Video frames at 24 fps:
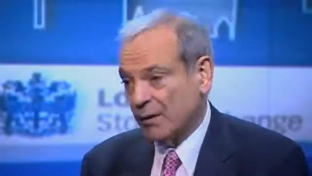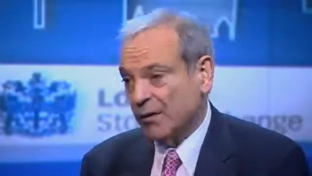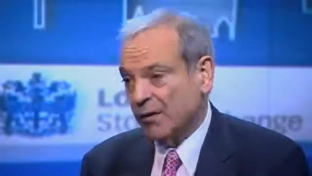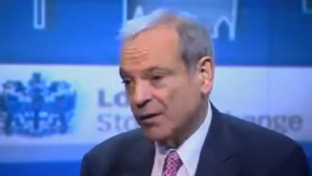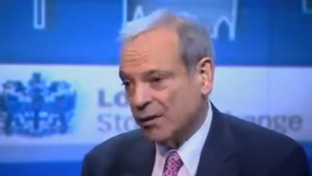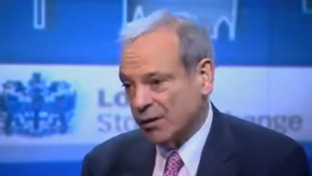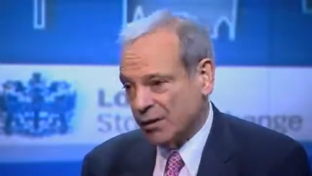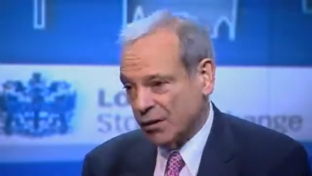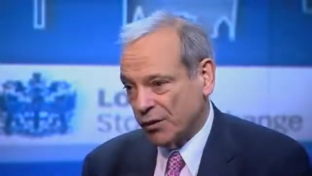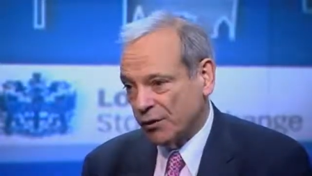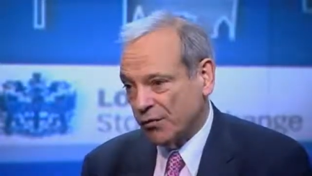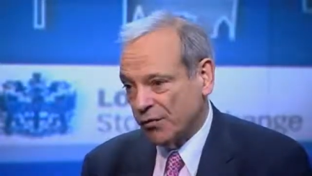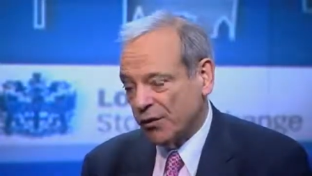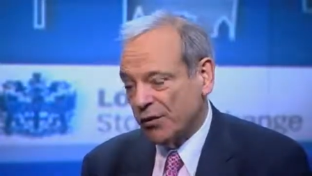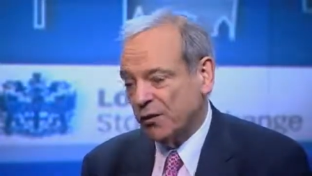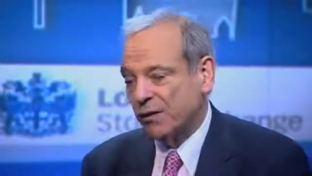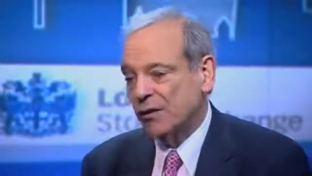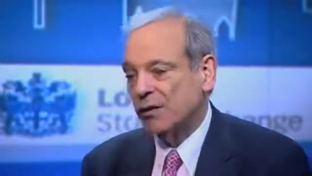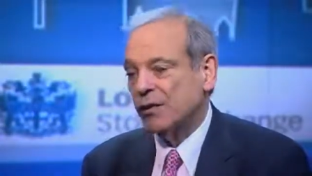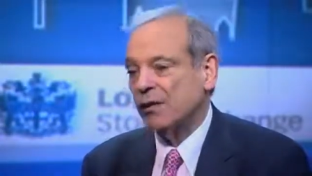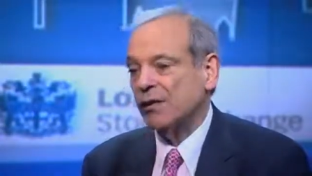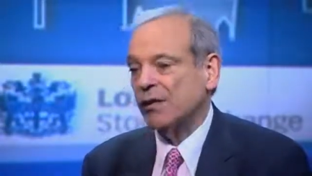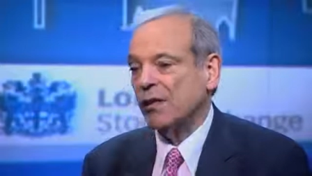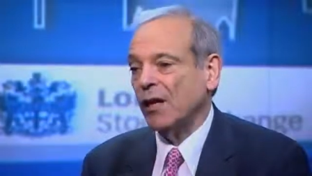
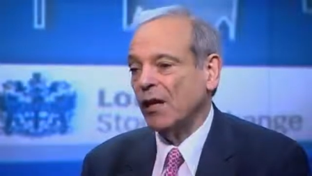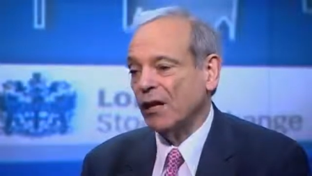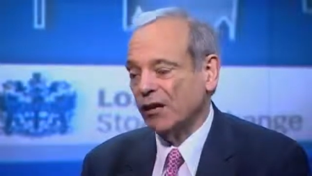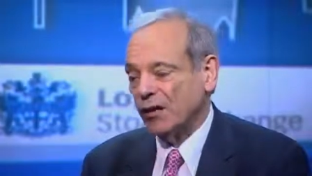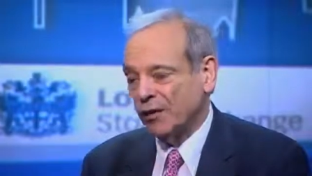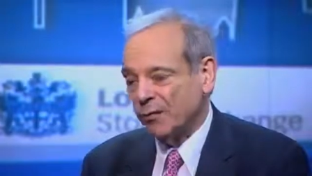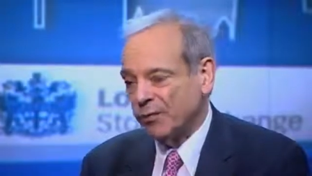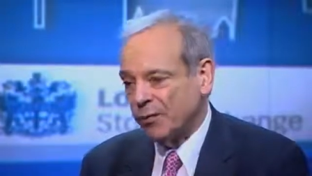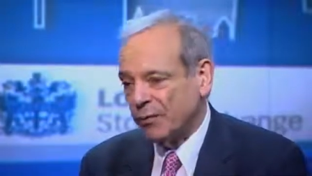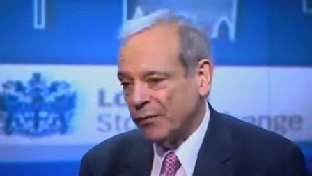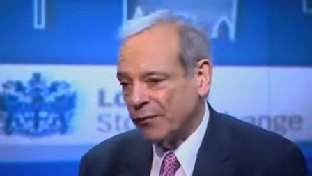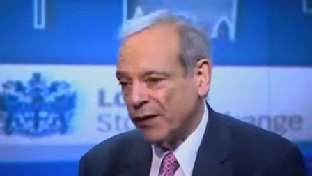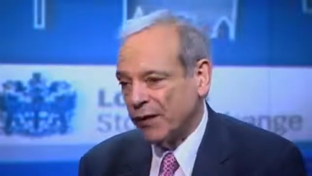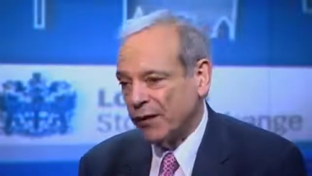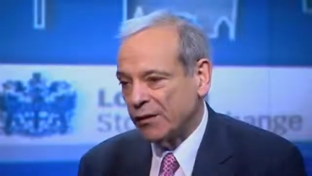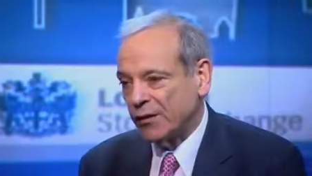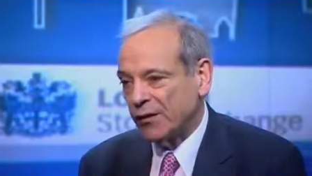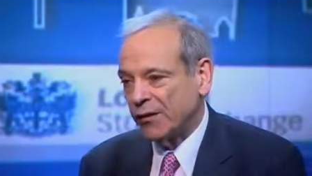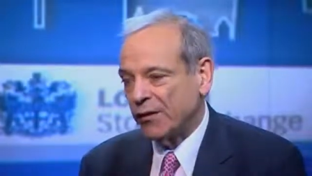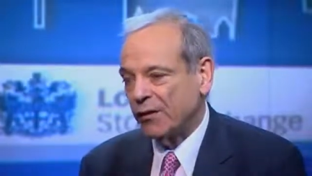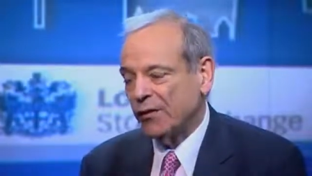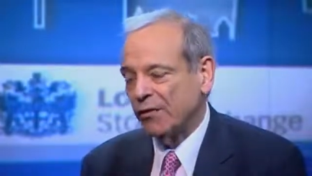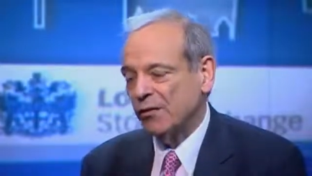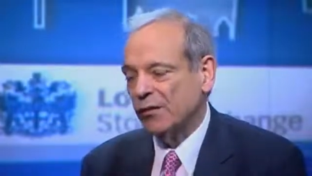students, other
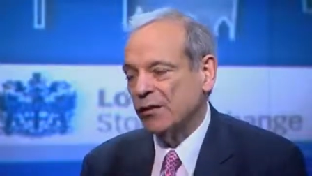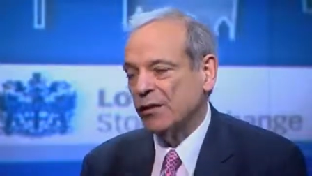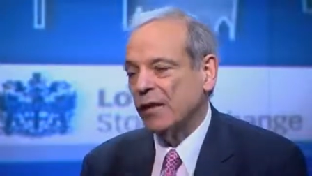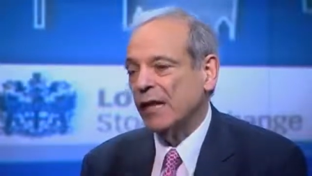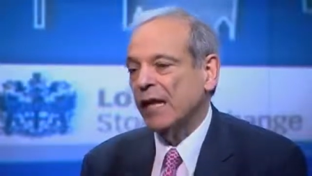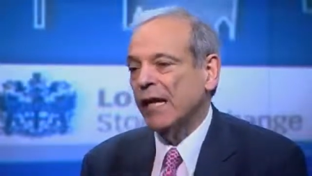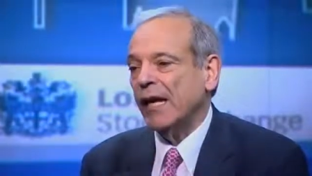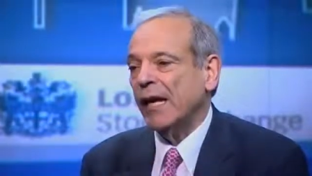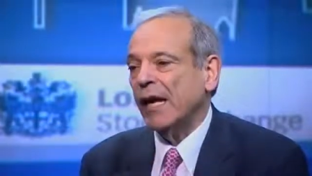professionals,